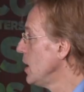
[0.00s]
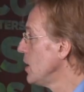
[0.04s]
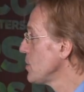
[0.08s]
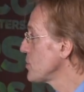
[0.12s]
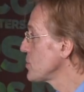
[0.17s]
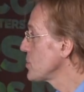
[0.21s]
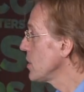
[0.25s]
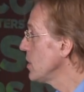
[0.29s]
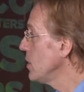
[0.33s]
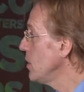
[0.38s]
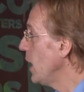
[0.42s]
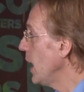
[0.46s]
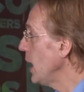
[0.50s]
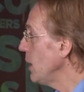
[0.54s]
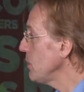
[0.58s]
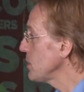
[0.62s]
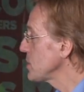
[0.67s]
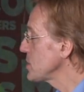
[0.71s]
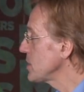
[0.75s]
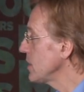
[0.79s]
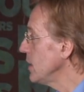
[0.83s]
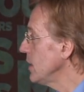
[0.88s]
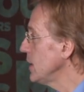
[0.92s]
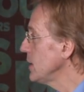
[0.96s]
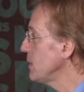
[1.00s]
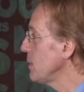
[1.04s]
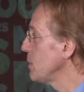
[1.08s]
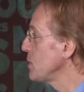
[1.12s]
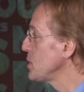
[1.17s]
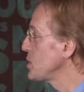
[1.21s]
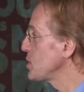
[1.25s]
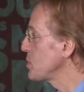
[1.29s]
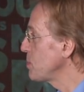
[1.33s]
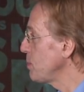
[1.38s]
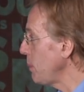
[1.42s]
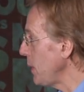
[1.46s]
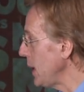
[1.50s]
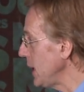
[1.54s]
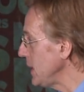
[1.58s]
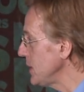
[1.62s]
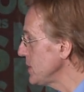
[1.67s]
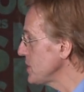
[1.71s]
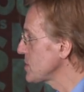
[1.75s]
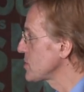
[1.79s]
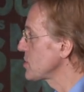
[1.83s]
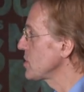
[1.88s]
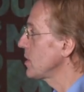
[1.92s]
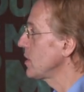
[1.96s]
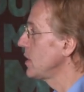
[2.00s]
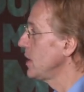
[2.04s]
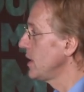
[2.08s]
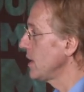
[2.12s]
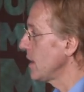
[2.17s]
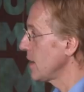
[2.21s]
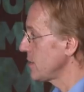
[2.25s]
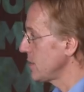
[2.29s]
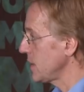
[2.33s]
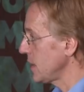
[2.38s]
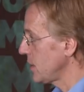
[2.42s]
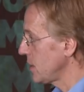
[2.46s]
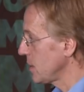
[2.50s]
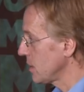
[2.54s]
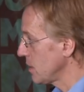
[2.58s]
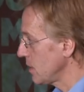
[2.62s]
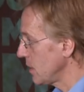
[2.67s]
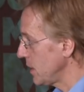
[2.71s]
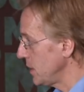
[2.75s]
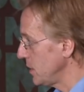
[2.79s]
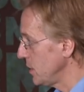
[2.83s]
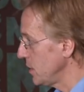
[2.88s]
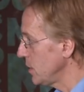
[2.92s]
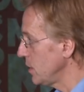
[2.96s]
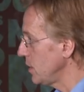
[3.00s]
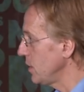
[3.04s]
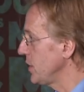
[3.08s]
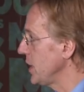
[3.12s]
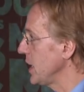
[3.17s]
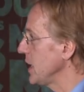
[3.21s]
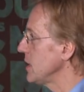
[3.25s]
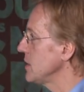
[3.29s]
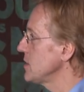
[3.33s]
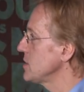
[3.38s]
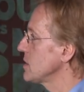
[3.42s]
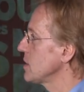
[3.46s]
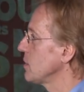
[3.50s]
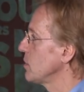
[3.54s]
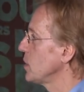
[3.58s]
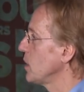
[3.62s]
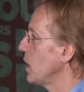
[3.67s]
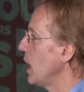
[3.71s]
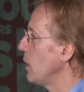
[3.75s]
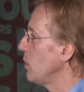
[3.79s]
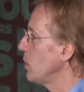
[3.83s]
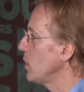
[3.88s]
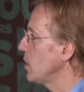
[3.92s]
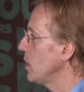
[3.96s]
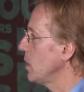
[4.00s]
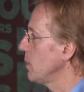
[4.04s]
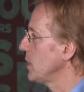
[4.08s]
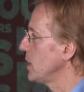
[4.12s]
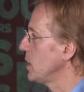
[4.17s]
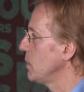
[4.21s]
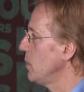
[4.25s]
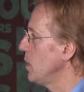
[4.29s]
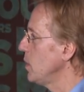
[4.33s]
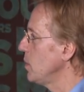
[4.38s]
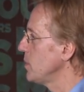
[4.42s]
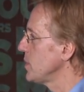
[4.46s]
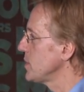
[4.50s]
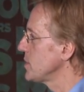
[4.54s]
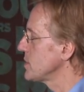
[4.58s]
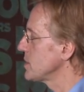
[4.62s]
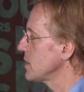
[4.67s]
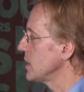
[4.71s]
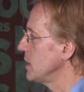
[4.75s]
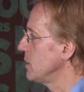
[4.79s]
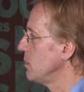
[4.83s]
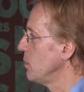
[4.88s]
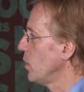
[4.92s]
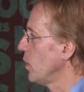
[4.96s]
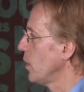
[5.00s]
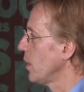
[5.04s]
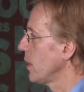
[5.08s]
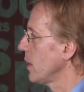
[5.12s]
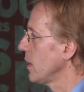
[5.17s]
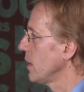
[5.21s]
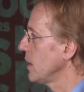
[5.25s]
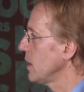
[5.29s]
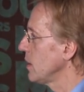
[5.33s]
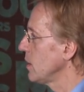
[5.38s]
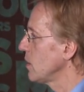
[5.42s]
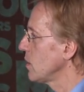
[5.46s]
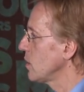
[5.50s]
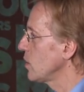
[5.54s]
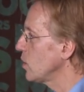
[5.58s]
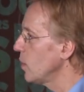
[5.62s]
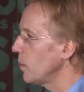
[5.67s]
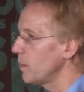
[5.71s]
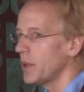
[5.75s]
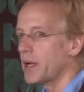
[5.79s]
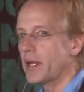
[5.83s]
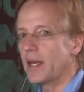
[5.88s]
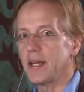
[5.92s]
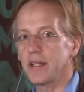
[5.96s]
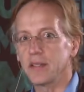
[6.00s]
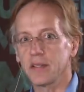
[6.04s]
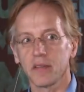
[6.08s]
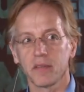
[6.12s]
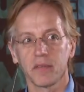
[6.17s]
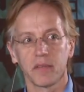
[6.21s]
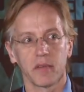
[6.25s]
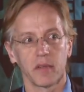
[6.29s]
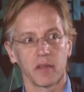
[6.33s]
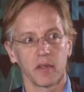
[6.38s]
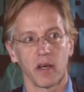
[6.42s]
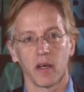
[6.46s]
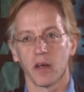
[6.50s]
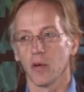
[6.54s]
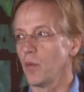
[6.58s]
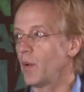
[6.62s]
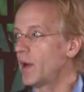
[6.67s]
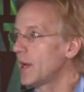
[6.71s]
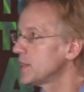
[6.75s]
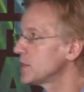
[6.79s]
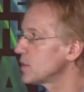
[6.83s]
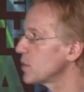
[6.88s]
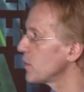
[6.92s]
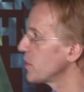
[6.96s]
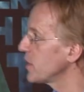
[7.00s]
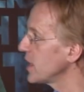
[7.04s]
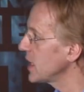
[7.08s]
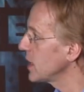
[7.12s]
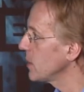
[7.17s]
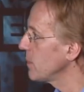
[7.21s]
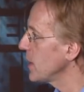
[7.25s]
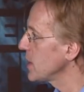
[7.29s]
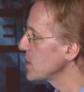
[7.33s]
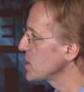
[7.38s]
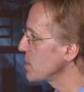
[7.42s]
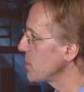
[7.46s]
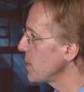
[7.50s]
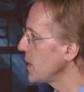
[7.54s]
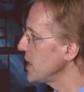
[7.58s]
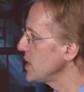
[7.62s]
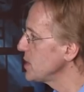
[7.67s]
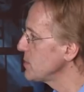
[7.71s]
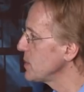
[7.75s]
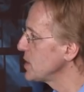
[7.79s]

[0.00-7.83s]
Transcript: So I will start with space. Certainly, I think you know in the old days. So I will come in a moment in more complicated uh, ways to think about space.